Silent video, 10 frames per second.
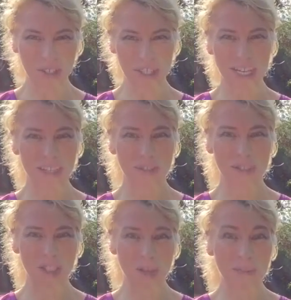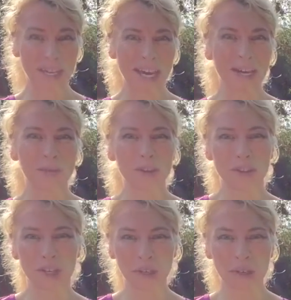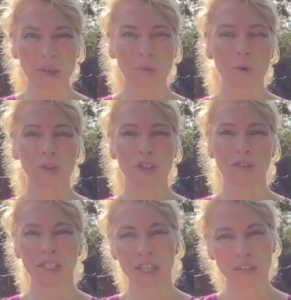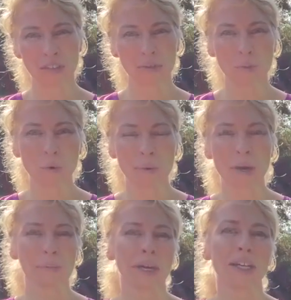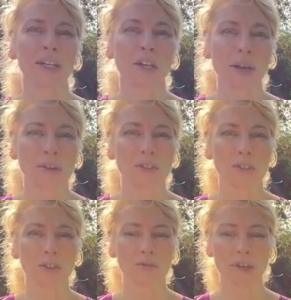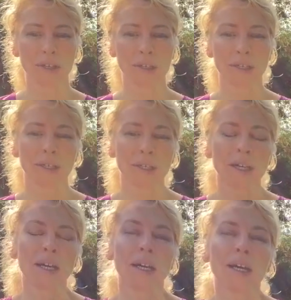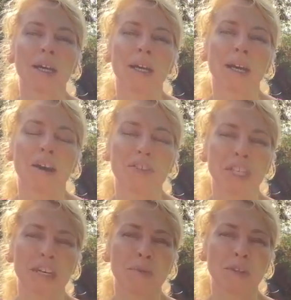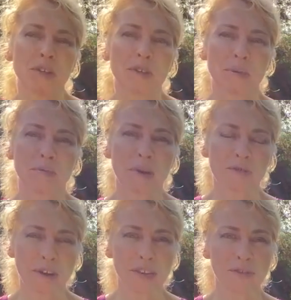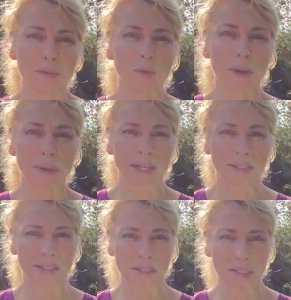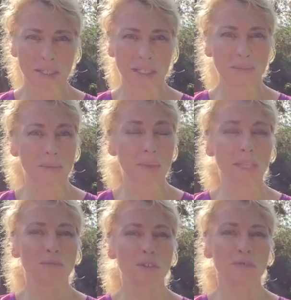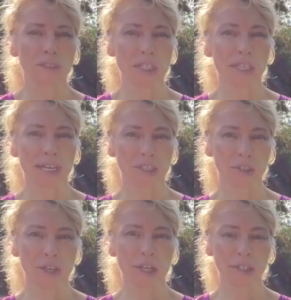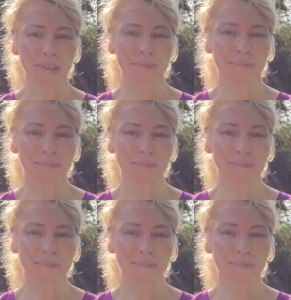you can take this video and me out with you, watch the video, warm up, and then go out and do your run. I've shared with you some of my favourite warm-up exercises, but please feel free to add your own.